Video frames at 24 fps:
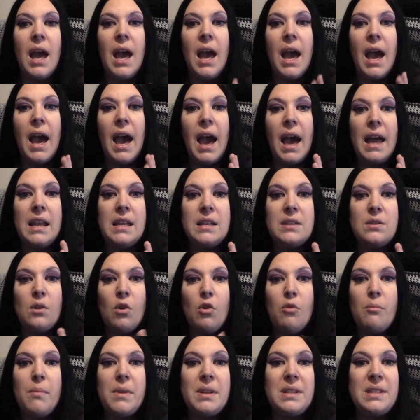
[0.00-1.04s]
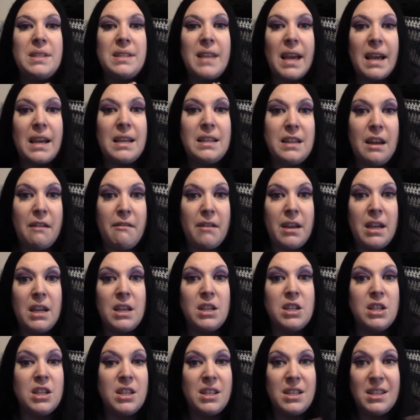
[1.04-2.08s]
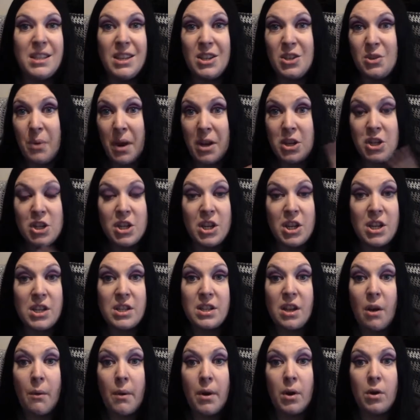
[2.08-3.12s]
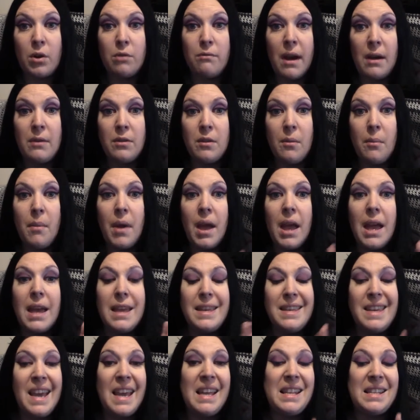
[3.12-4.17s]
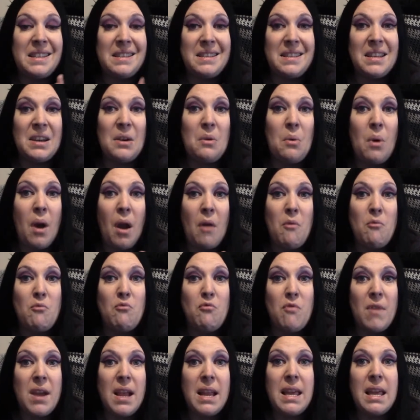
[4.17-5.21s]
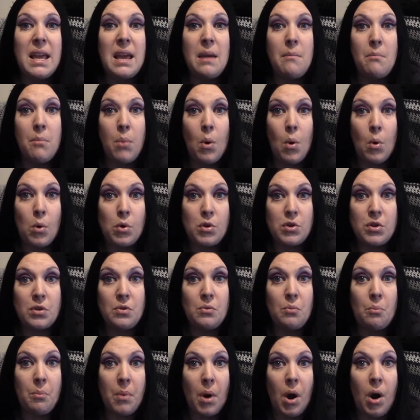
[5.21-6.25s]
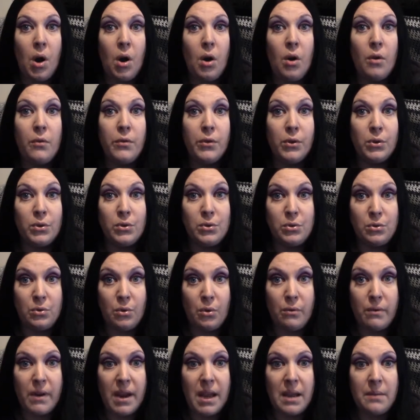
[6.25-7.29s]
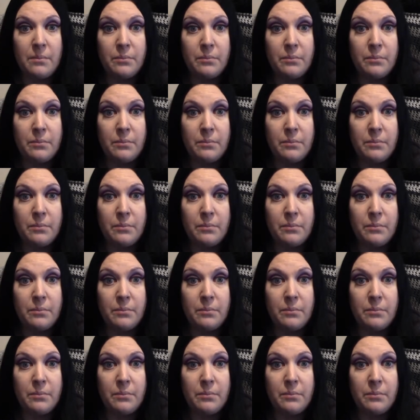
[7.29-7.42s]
and it's almost secondary to the situation that's going on around them, yet it's still a really important part of your story.